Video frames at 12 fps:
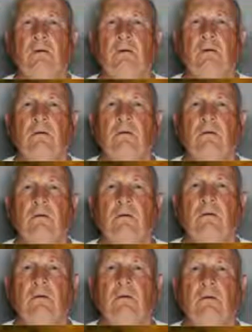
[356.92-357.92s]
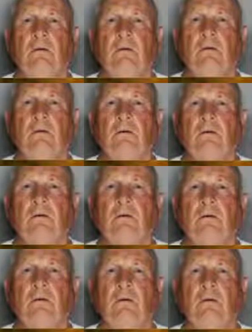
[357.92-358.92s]

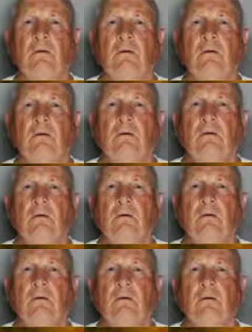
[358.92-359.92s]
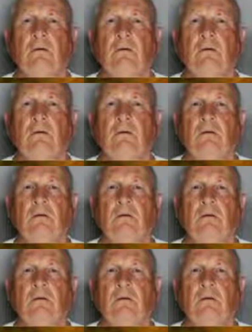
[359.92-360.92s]

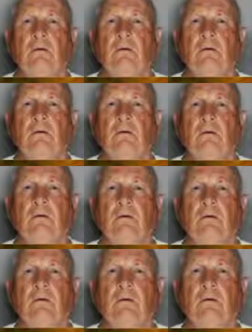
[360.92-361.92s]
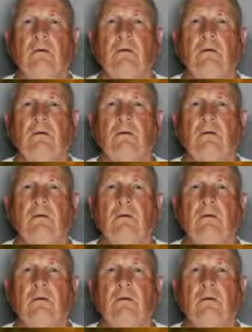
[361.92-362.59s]
(not speaking)